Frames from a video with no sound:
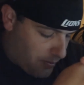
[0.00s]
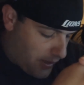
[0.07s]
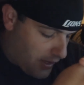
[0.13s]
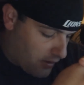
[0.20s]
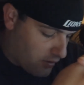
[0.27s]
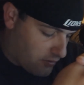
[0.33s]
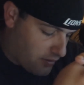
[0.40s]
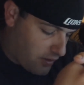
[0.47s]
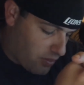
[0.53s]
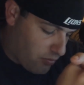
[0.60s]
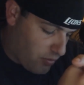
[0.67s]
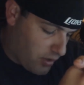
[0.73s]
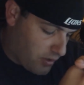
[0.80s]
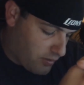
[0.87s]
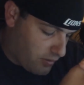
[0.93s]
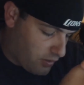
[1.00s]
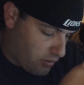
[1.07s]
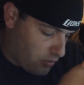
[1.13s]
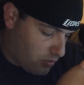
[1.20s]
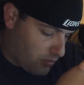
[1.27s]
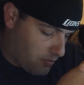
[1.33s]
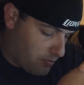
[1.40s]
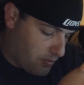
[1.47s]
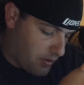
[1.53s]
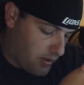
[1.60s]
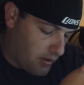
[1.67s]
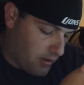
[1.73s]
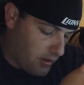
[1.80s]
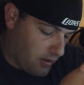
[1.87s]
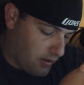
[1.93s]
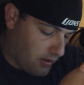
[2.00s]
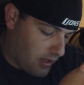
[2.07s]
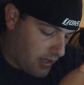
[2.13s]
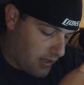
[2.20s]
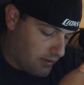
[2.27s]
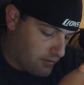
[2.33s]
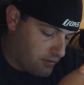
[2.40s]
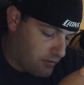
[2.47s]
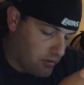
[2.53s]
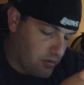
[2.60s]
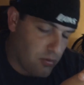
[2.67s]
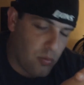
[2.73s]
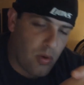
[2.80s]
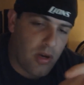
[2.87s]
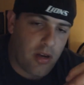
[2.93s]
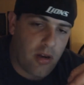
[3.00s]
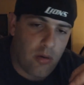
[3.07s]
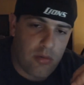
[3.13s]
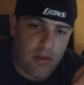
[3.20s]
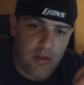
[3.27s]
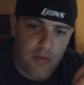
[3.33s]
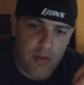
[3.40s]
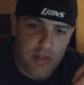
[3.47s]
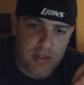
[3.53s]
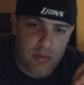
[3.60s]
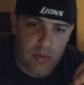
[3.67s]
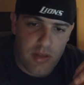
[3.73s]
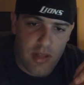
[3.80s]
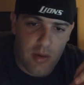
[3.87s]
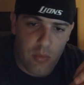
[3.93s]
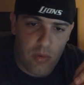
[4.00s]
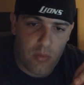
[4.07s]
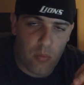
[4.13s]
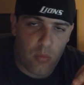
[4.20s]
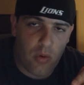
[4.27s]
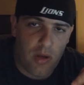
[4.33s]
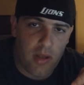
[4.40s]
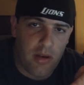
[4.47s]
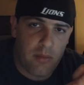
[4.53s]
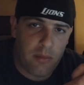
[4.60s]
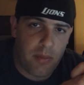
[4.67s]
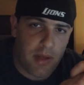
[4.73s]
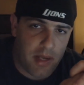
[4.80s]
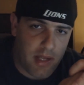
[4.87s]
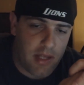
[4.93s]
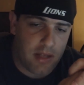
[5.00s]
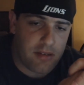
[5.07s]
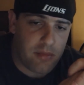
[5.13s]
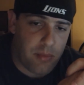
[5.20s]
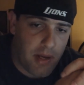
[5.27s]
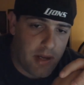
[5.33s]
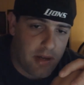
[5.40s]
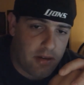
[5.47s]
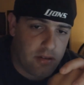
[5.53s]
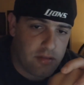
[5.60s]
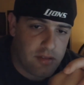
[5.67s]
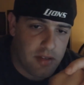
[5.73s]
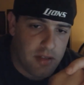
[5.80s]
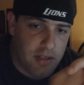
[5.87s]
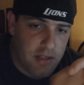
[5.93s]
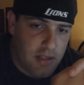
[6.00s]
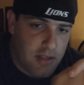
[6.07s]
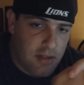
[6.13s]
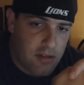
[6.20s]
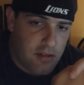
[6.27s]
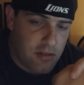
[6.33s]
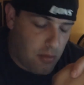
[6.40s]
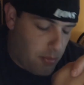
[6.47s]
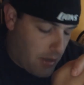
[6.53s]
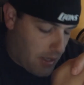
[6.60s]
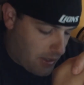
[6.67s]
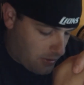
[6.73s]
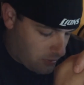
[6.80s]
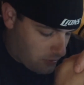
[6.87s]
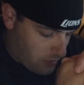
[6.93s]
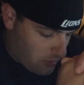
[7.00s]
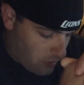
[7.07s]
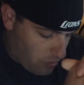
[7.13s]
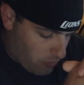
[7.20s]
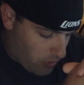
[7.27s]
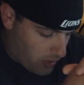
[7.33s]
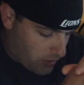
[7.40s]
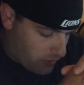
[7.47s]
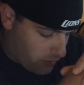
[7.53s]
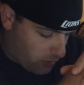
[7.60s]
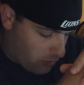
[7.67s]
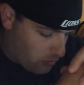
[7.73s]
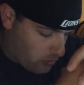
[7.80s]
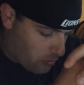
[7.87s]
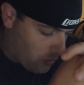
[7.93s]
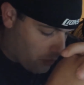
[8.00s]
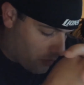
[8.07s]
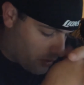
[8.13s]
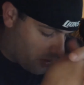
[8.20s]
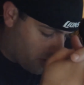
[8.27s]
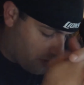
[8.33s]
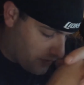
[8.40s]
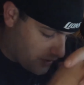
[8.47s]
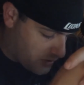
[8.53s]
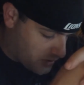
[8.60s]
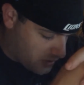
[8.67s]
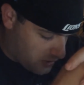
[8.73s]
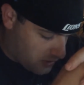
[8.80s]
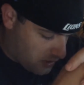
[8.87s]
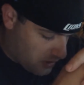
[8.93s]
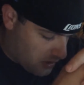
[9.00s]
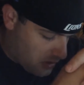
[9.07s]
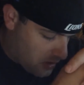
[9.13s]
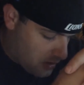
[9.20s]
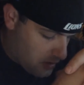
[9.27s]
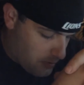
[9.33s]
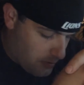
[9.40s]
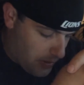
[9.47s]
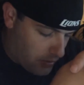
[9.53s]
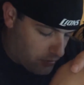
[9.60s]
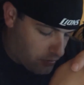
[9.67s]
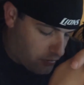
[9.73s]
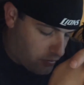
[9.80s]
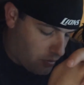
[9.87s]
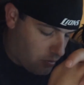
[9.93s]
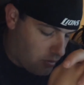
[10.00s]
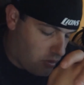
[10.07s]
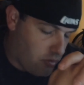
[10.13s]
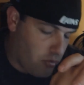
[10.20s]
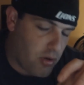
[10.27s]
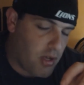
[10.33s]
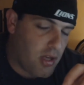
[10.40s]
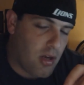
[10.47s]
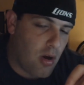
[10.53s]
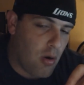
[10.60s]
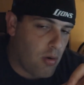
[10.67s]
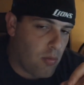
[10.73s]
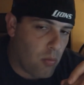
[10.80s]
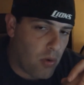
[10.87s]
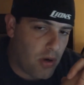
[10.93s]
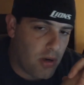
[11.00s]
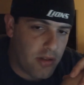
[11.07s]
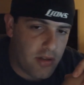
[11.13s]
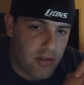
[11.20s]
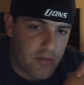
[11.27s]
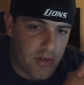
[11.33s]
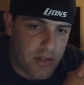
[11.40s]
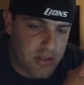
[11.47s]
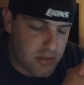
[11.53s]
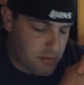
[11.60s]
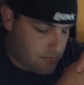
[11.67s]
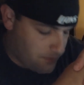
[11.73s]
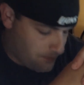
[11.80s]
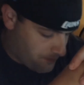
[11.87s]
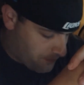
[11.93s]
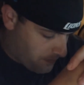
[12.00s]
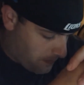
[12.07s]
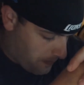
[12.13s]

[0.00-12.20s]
the Packers at 3-2, but Lions are 1-0 in the division with that one win being against the Packers. So the Packers are 3-2, 2-1 in the division. Bears are 2-3, 0-1 in the division,